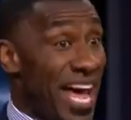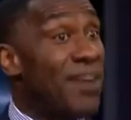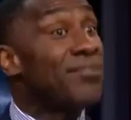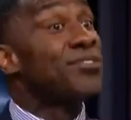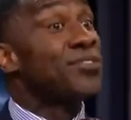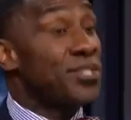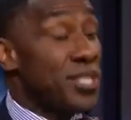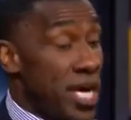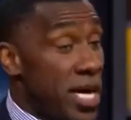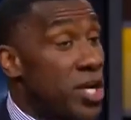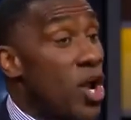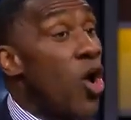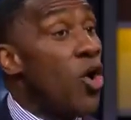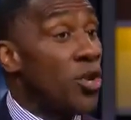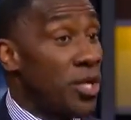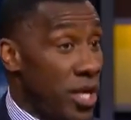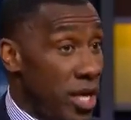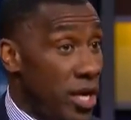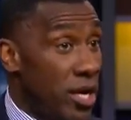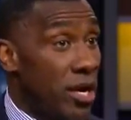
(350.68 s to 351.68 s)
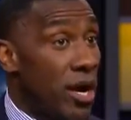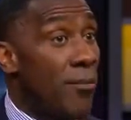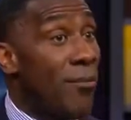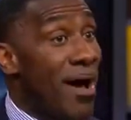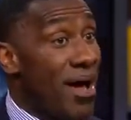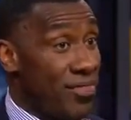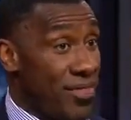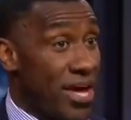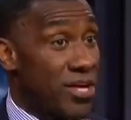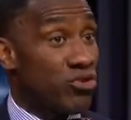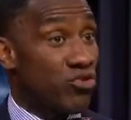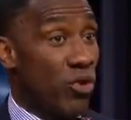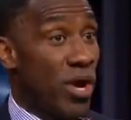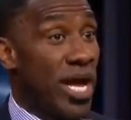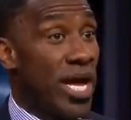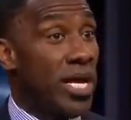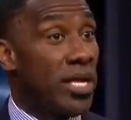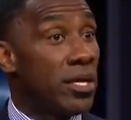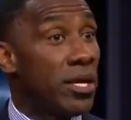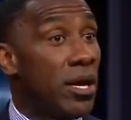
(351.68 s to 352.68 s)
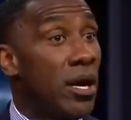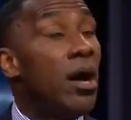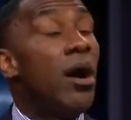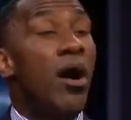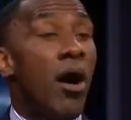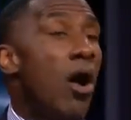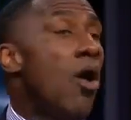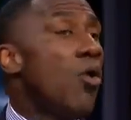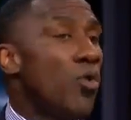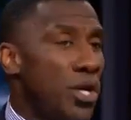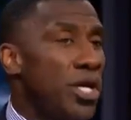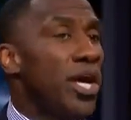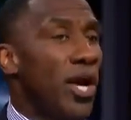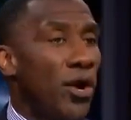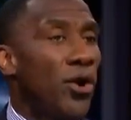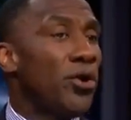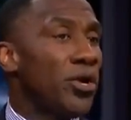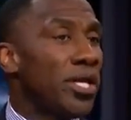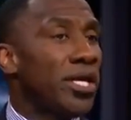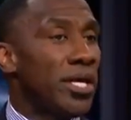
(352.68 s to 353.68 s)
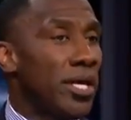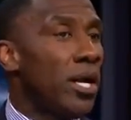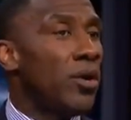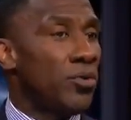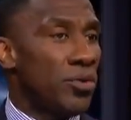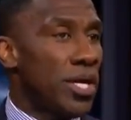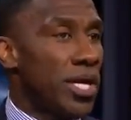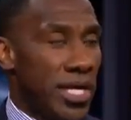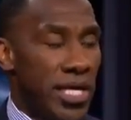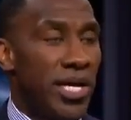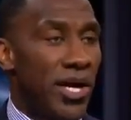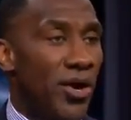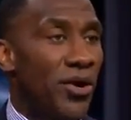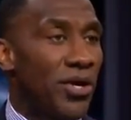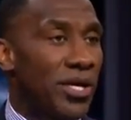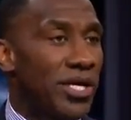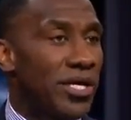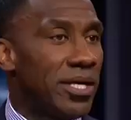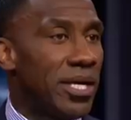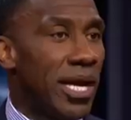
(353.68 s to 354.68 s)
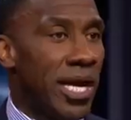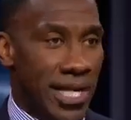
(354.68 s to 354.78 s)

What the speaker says: I've said on here about that trade, he heard it. Oh, he heard it.